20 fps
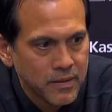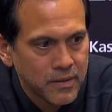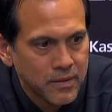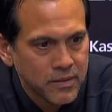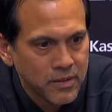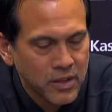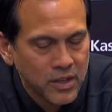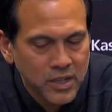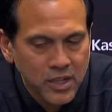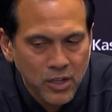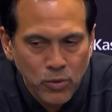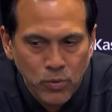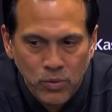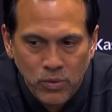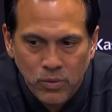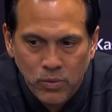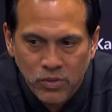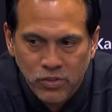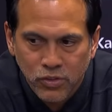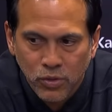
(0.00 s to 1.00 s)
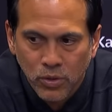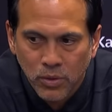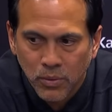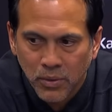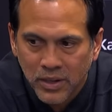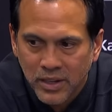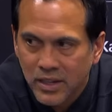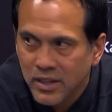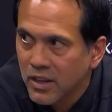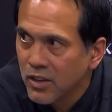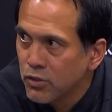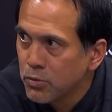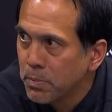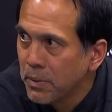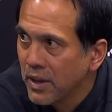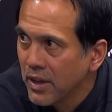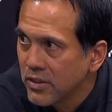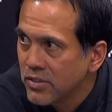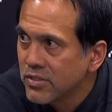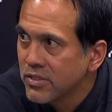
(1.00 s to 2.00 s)
Duncan was doing what he does
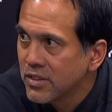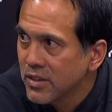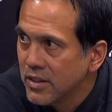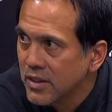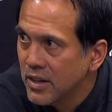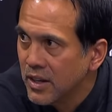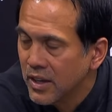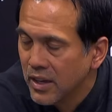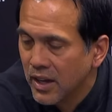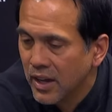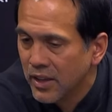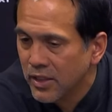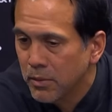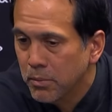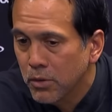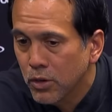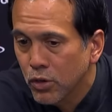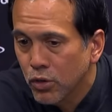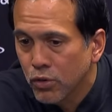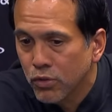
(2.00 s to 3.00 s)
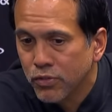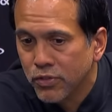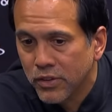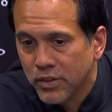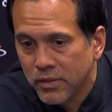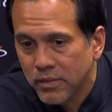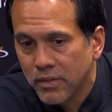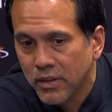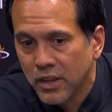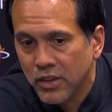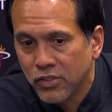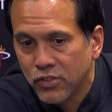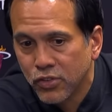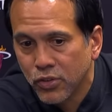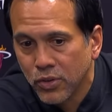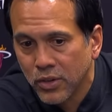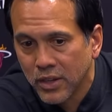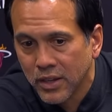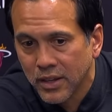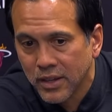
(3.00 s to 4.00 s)
best on the move and
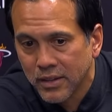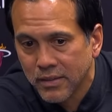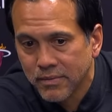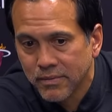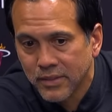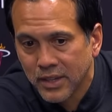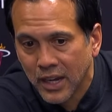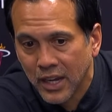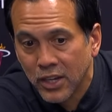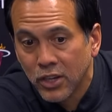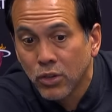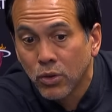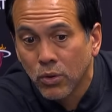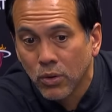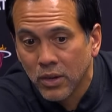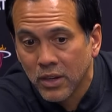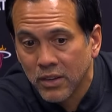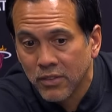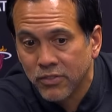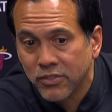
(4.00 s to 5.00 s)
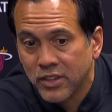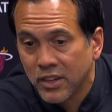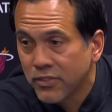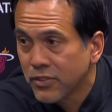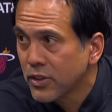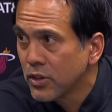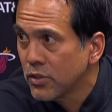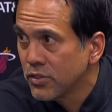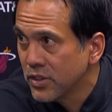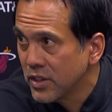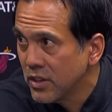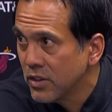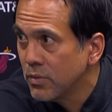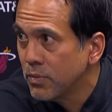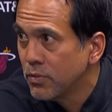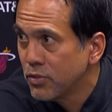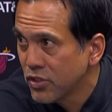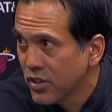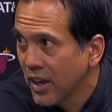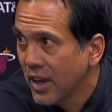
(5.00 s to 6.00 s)
shooting high degree of difficulty
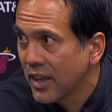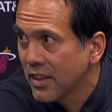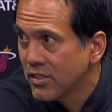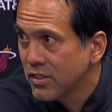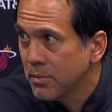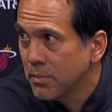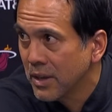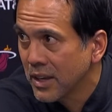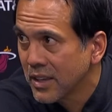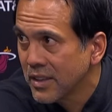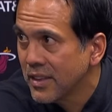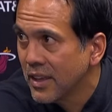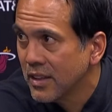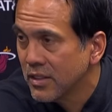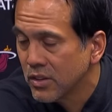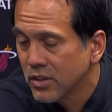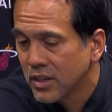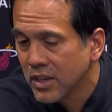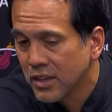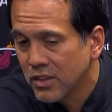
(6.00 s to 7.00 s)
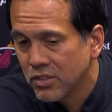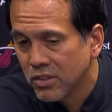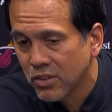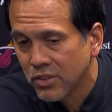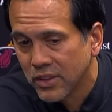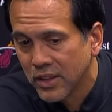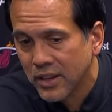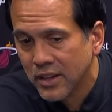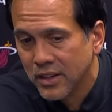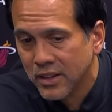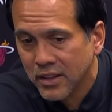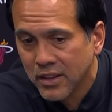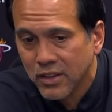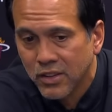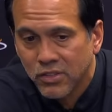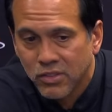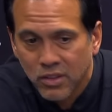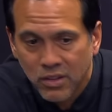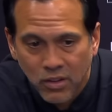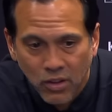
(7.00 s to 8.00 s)
shots and making that look easier than it
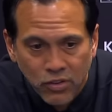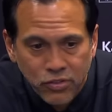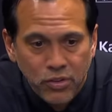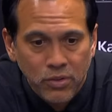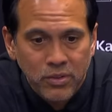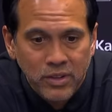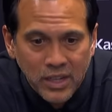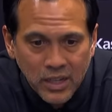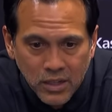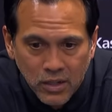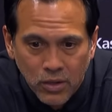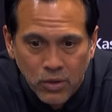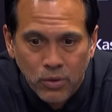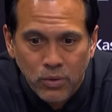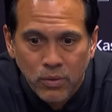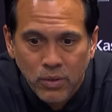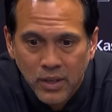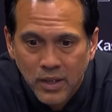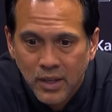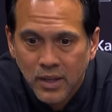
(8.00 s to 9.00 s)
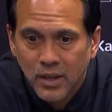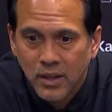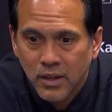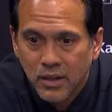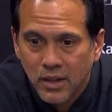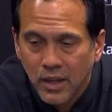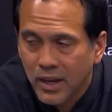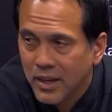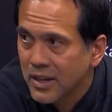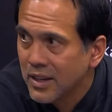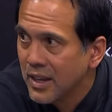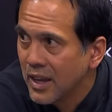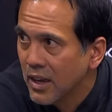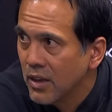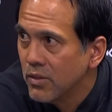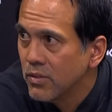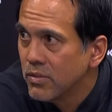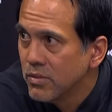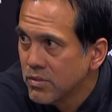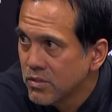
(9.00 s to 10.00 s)
is. And also Nico knocking
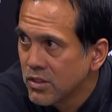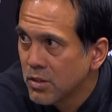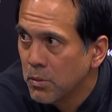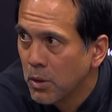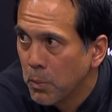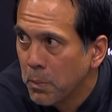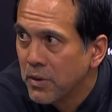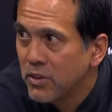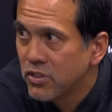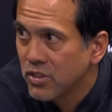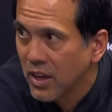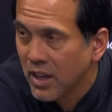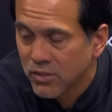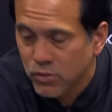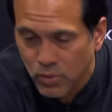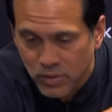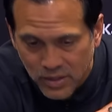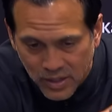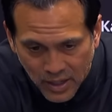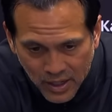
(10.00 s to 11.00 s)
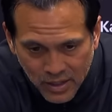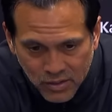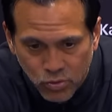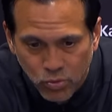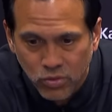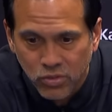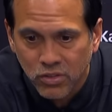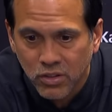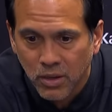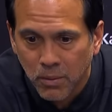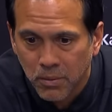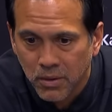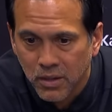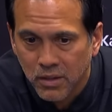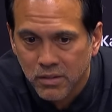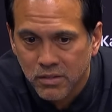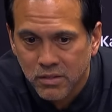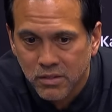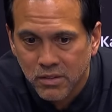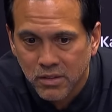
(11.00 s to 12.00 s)
down some open shots when Giannis was
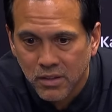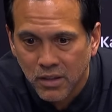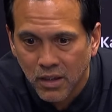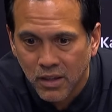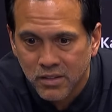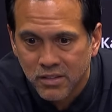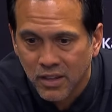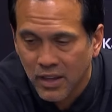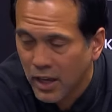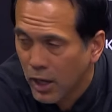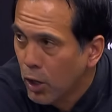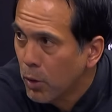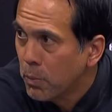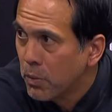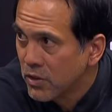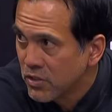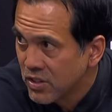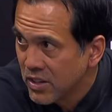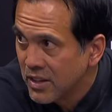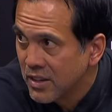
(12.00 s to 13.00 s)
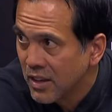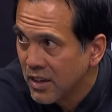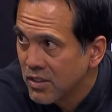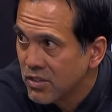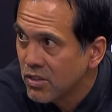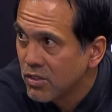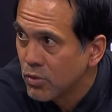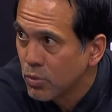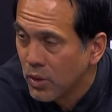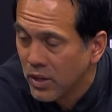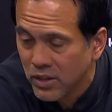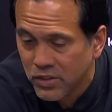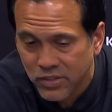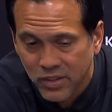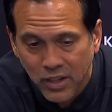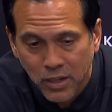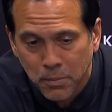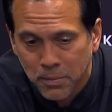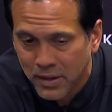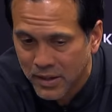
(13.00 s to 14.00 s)
coming to help, which he does as well as
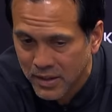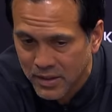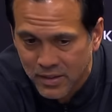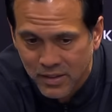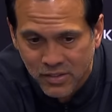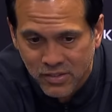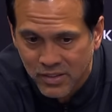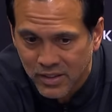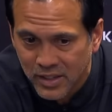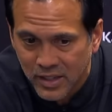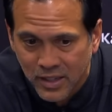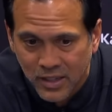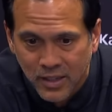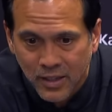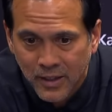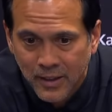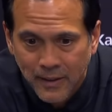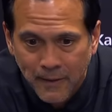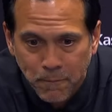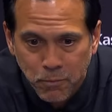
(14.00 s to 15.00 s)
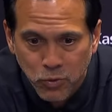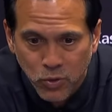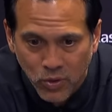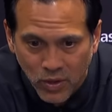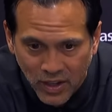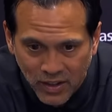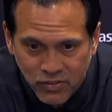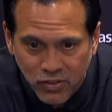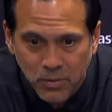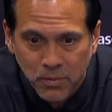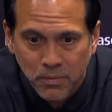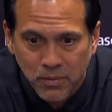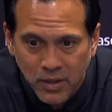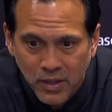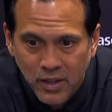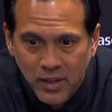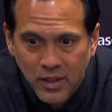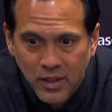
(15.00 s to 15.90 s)
anybody in this league. You have to